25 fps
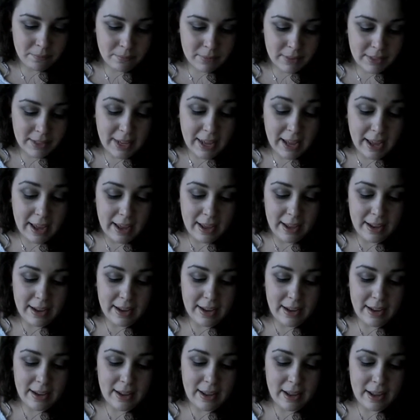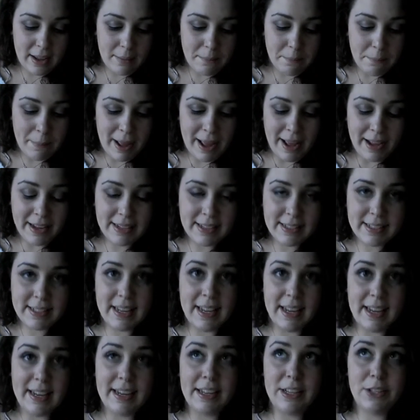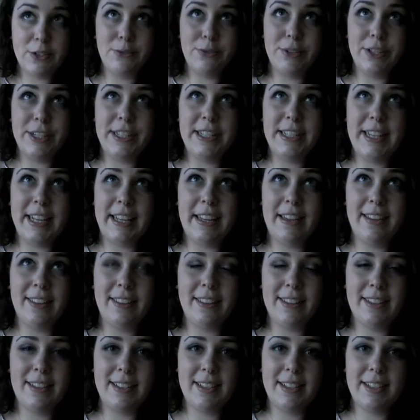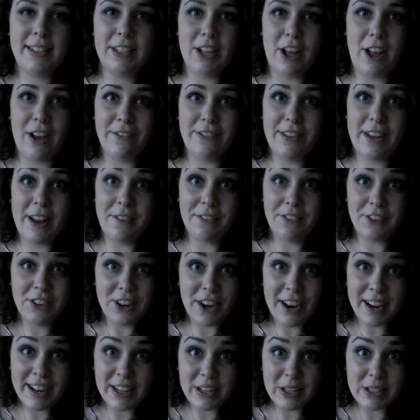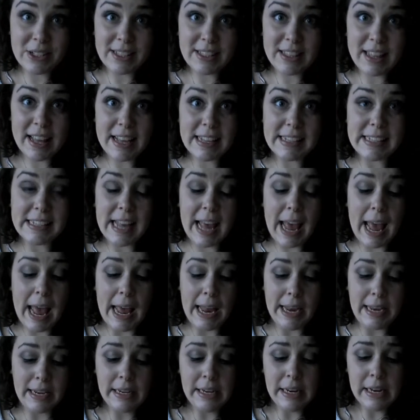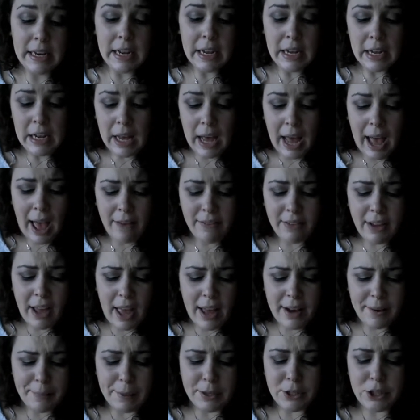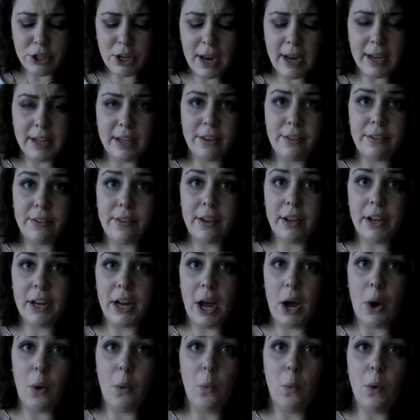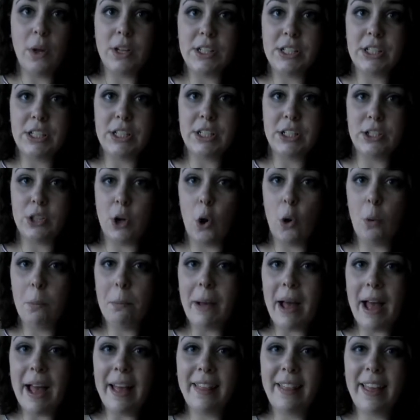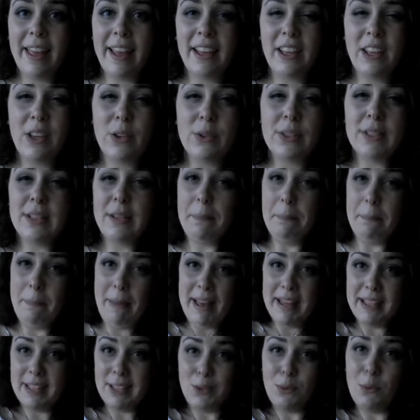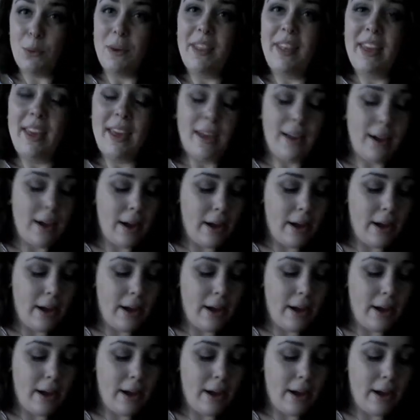Yeah, my skin is ridiculously soft after I use this, and I've kind of been trying to figure out what soap I like using best with it.